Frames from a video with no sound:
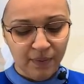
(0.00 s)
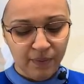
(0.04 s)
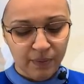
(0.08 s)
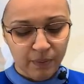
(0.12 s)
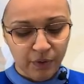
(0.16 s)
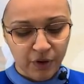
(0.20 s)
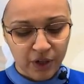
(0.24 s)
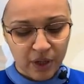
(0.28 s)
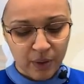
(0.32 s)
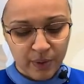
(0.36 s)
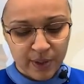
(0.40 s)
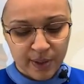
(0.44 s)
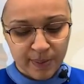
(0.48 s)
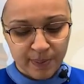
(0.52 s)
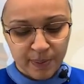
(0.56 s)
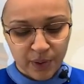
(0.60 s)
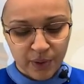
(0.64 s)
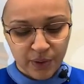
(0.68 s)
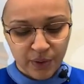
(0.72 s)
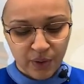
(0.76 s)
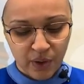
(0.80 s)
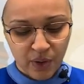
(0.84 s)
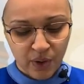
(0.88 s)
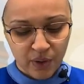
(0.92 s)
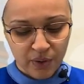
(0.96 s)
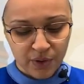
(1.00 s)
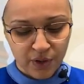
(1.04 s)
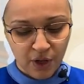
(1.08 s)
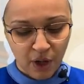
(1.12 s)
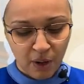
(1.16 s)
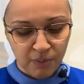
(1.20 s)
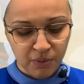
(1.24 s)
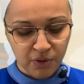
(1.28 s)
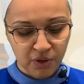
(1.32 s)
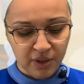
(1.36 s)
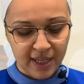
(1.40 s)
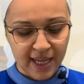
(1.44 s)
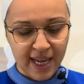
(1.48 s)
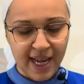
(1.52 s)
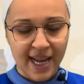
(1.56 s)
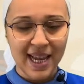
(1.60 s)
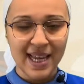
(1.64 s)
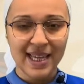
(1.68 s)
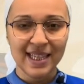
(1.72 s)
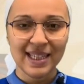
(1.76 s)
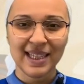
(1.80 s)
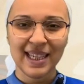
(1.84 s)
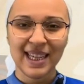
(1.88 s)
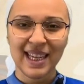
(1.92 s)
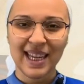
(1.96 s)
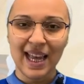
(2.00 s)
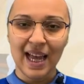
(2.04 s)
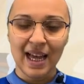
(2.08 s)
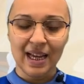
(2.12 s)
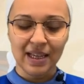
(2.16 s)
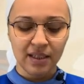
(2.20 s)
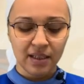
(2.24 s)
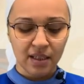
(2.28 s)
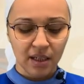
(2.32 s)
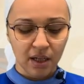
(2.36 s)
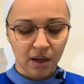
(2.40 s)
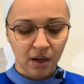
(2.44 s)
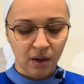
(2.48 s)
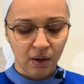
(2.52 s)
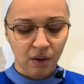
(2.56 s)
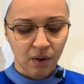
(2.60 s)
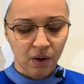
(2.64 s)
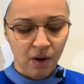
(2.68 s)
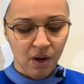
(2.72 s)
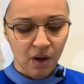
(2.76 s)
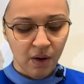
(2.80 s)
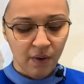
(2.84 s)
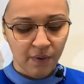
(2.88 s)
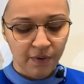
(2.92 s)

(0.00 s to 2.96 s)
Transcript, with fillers: for the responsorial psalm today is the canticle